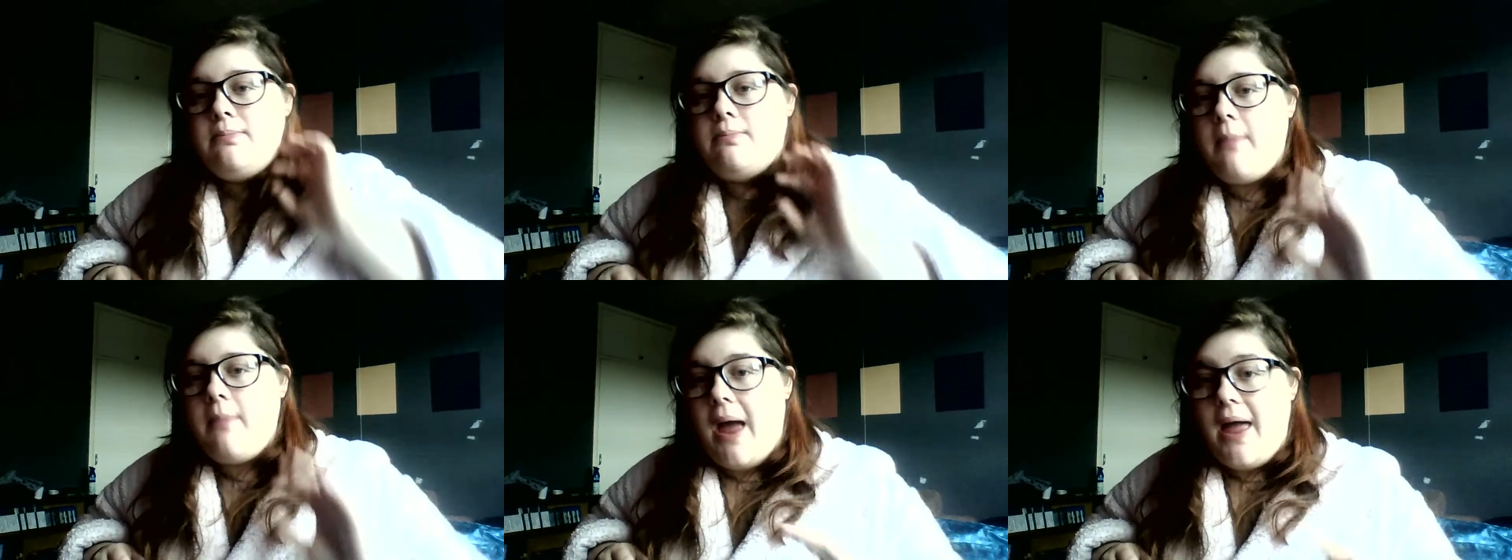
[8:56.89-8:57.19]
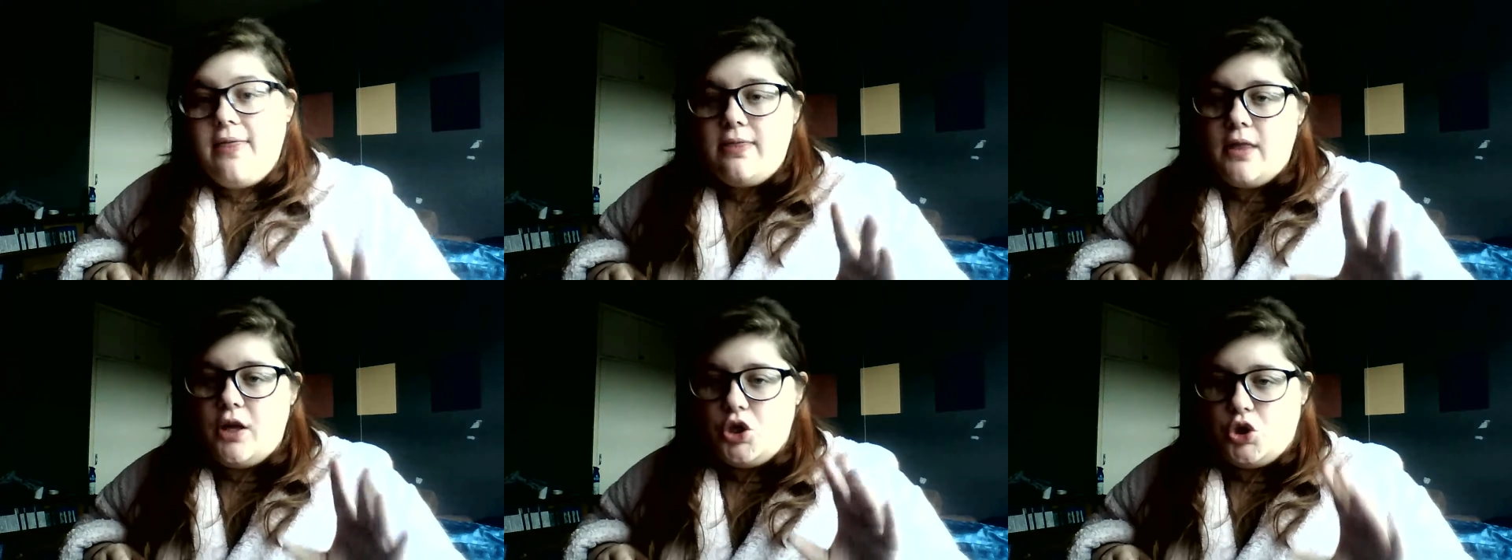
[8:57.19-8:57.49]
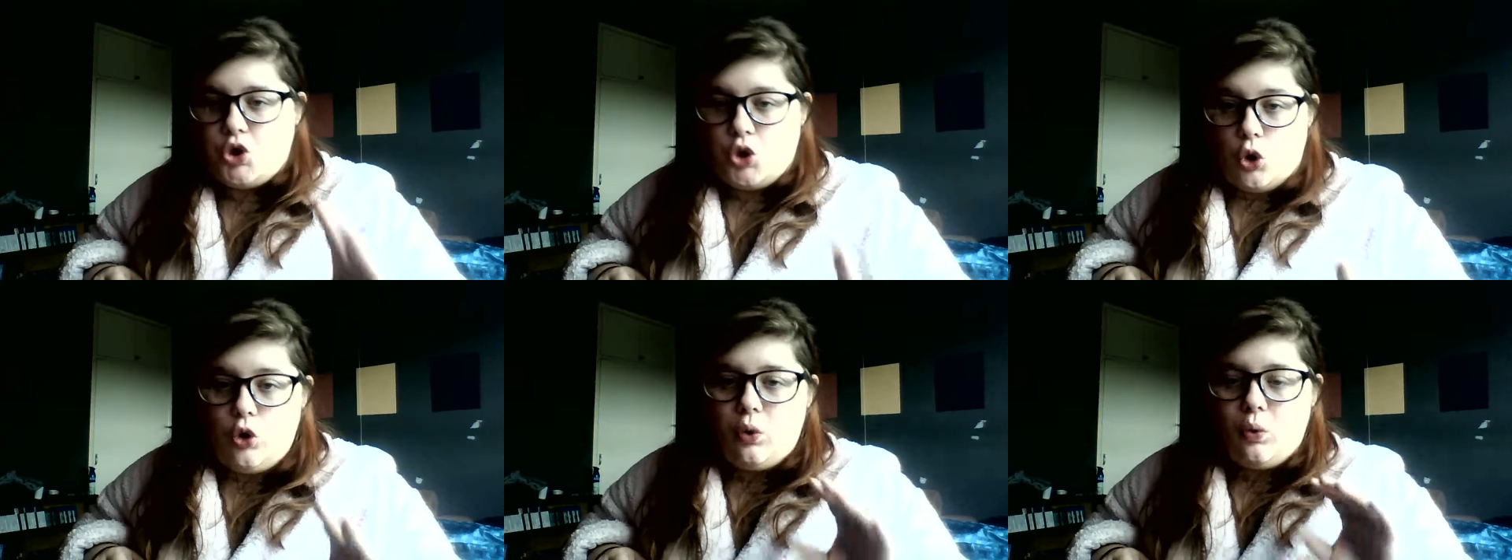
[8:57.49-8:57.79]
men
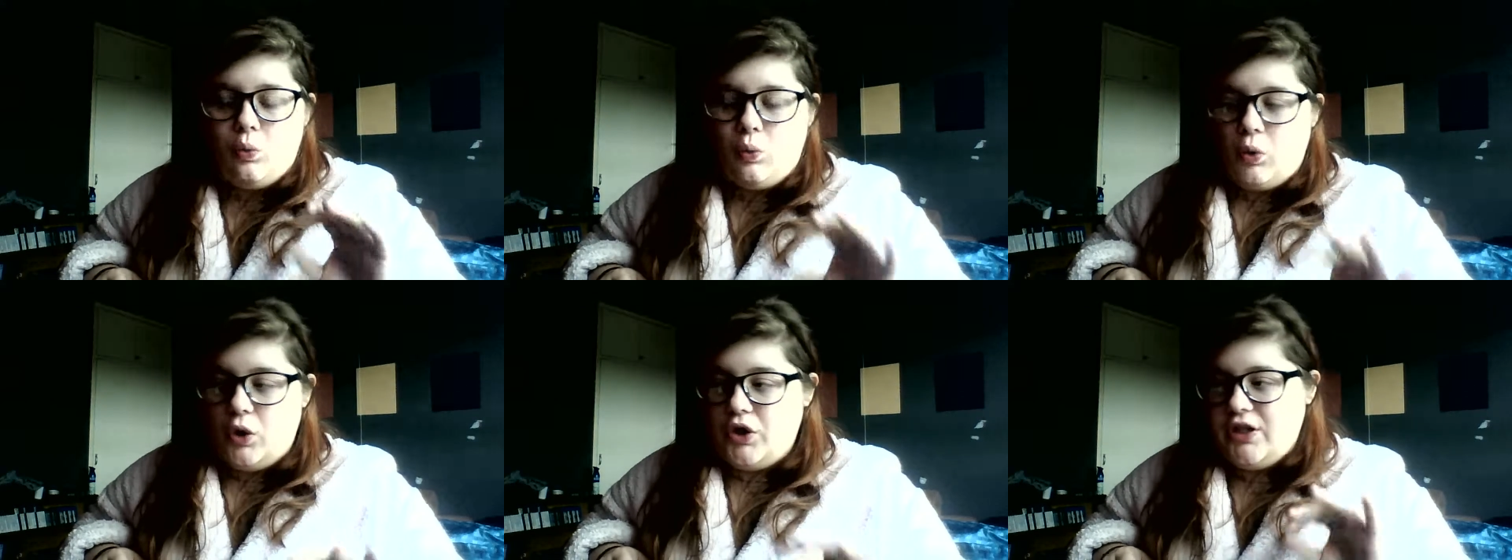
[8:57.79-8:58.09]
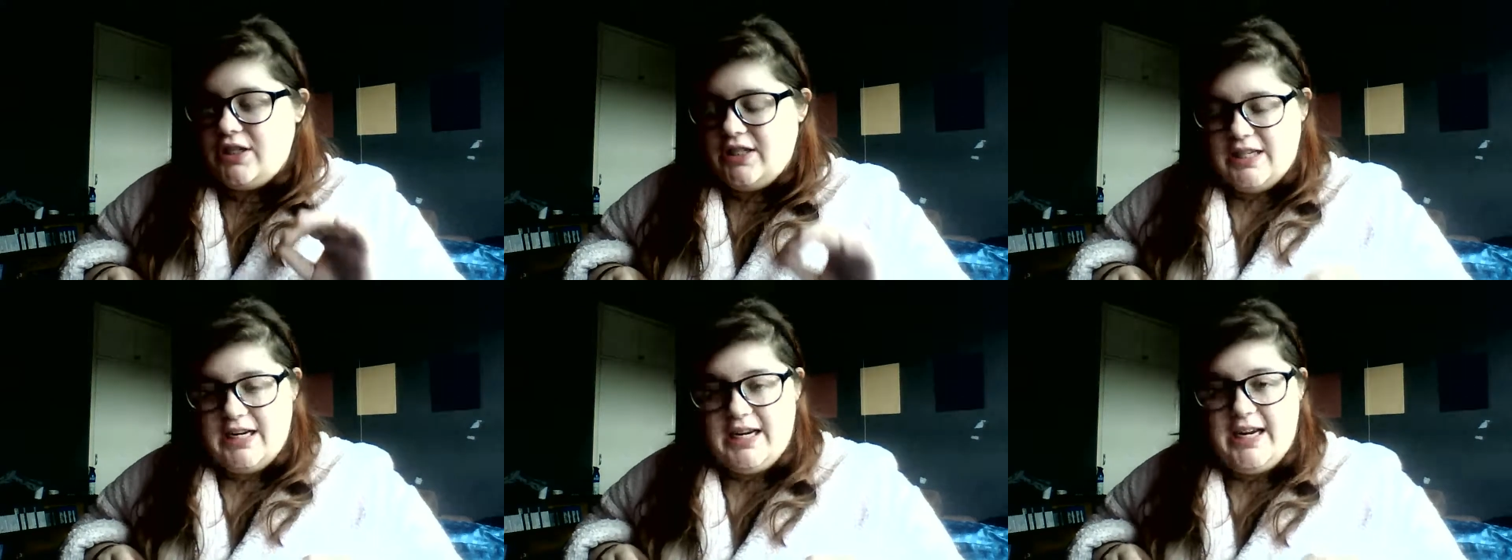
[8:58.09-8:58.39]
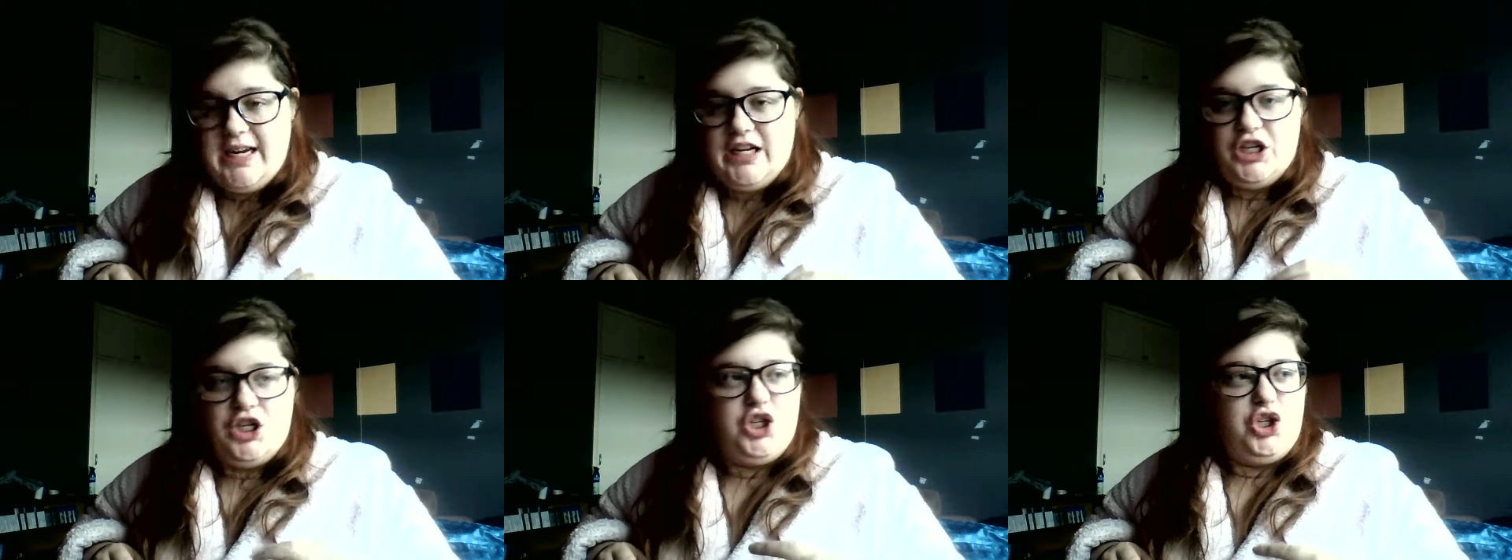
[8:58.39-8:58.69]
that don't want to
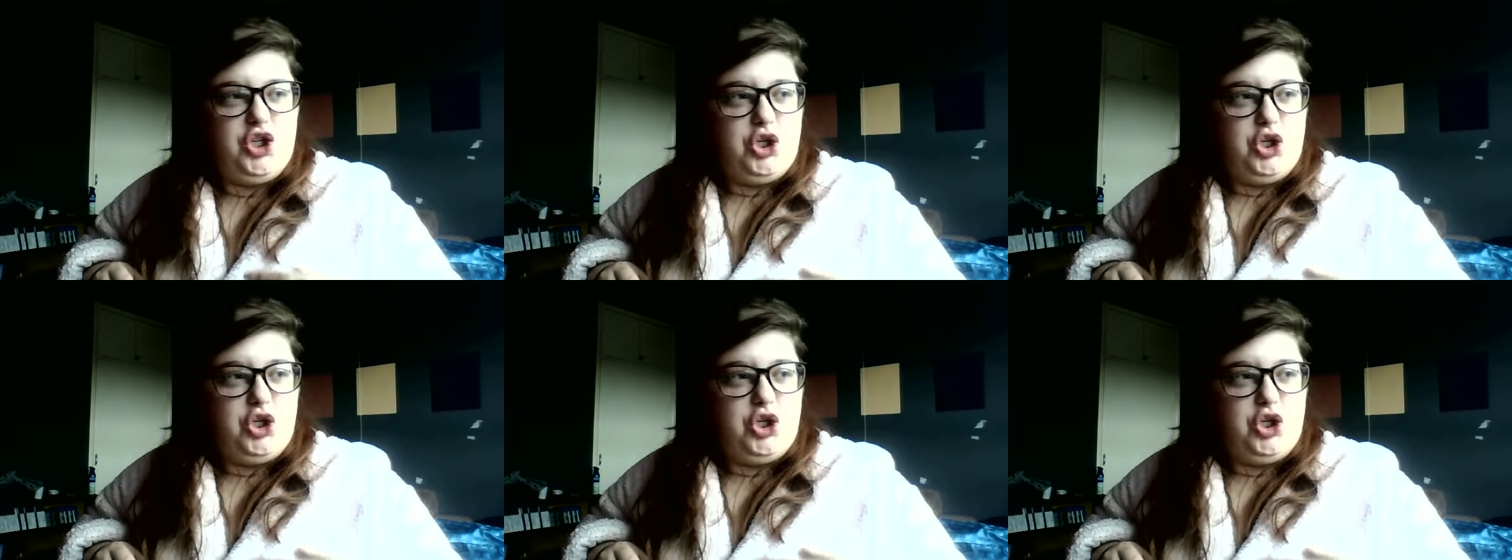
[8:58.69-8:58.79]
see